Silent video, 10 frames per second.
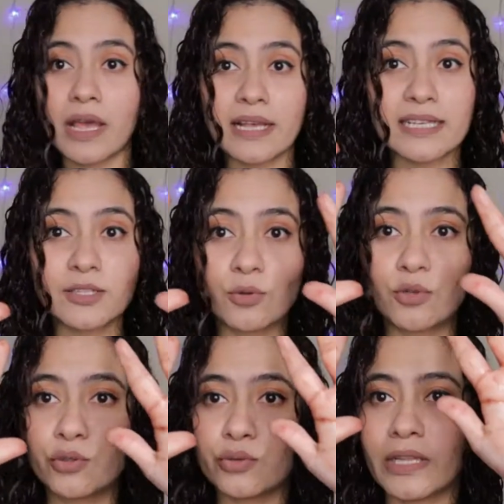I
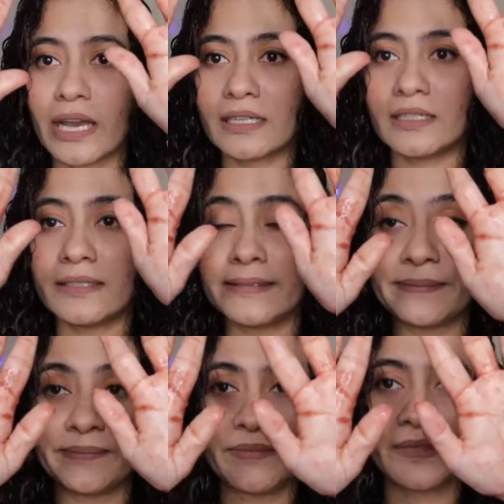told you that
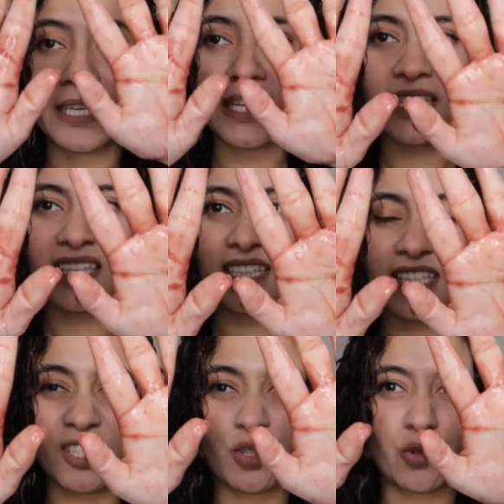
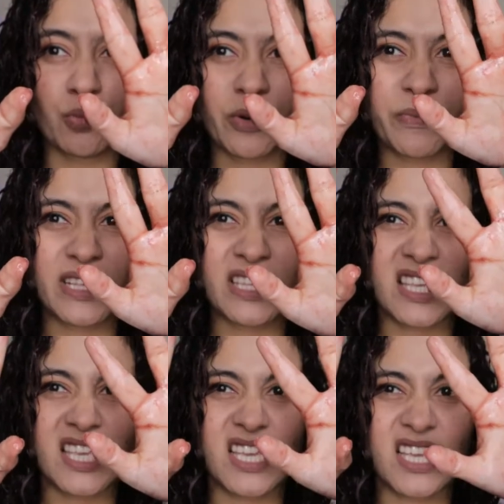this is a super
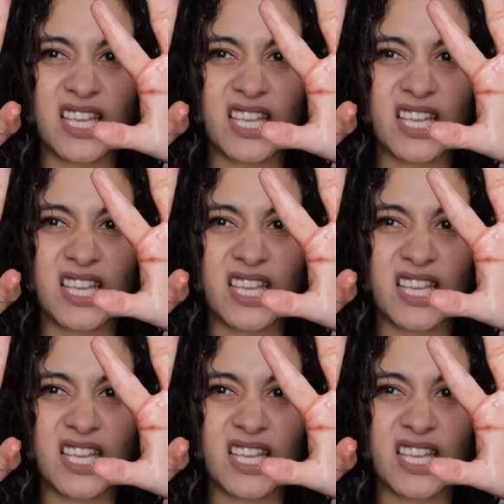messy